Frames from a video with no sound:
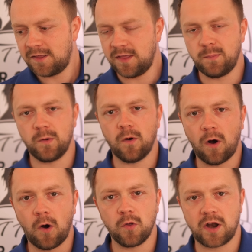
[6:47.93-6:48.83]
They put
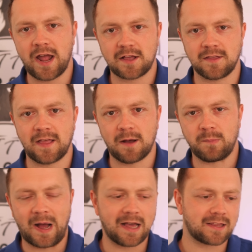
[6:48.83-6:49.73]
all their eggs in that
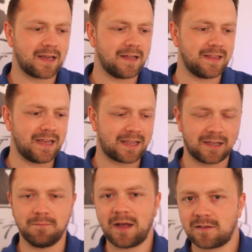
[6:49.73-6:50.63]
basket, they
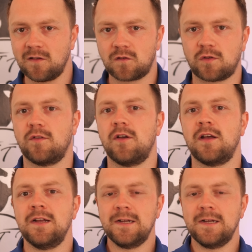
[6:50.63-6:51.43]
committed to it,